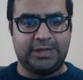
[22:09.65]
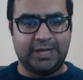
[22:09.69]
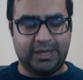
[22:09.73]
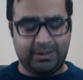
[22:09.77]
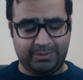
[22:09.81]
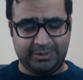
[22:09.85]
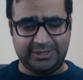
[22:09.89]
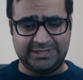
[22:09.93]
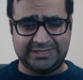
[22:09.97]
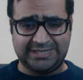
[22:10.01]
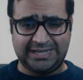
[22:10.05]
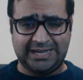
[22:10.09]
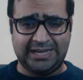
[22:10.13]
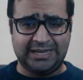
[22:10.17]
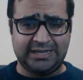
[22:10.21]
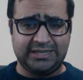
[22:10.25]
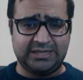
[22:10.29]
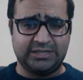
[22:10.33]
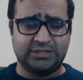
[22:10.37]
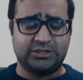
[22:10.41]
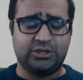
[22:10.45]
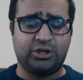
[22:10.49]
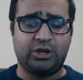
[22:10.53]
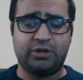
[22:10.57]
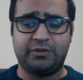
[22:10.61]
That being
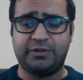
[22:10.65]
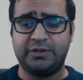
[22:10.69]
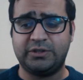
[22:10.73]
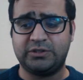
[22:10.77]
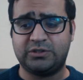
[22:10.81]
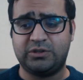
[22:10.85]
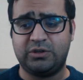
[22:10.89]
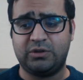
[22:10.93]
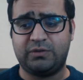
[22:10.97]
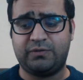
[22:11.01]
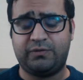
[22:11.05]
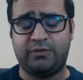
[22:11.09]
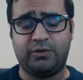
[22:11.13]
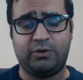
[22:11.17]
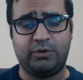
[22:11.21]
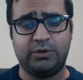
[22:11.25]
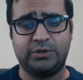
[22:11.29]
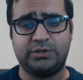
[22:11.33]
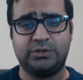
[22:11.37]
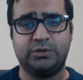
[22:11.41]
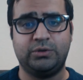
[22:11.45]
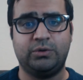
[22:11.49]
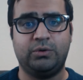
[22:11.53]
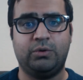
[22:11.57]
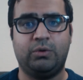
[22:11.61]
said, there's a lot of things to look
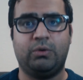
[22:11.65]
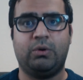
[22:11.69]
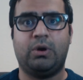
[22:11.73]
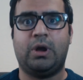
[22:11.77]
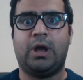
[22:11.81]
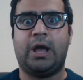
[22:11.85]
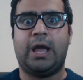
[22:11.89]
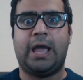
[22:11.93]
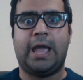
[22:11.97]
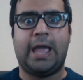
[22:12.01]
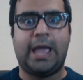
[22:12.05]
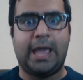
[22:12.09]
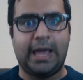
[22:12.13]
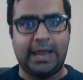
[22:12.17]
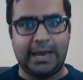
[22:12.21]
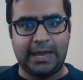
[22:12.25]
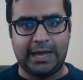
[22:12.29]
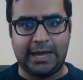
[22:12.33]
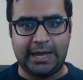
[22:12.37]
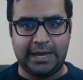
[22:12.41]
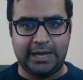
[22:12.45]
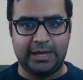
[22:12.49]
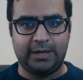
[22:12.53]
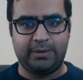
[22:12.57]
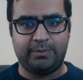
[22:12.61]
forward to.
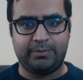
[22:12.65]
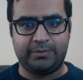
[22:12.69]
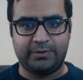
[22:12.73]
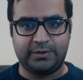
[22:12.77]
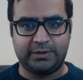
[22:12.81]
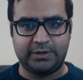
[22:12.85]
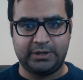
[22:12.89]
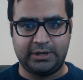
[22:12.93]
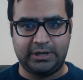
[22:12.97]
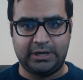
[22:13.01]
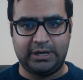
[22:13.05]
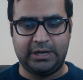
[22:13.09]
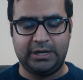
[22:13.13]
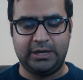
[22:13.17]
Hella hyped.